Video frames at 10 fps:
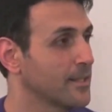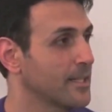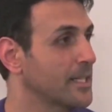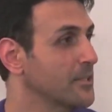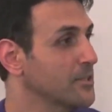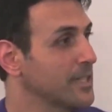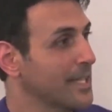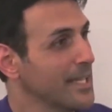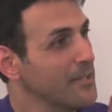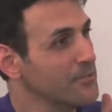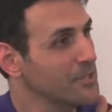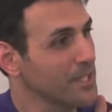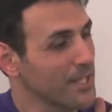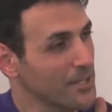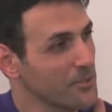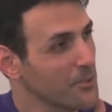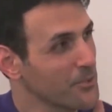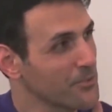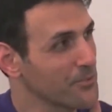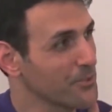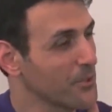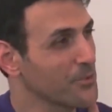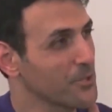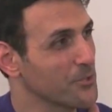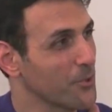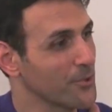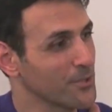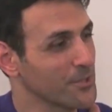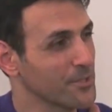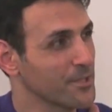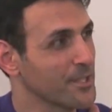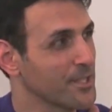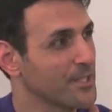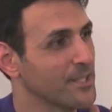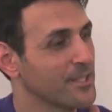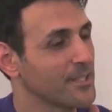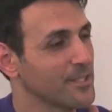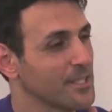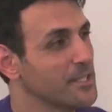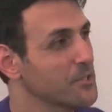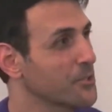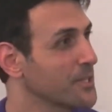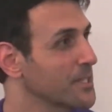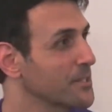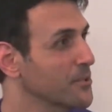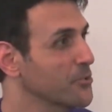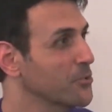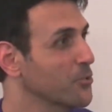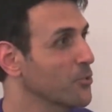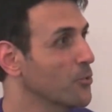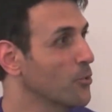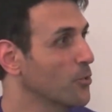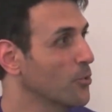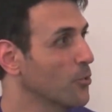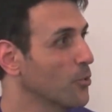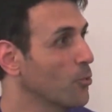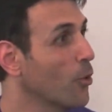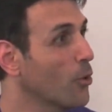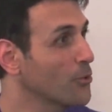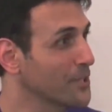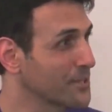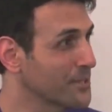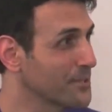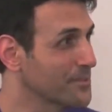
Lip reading: And the left side of the shoulders is connected to worrying.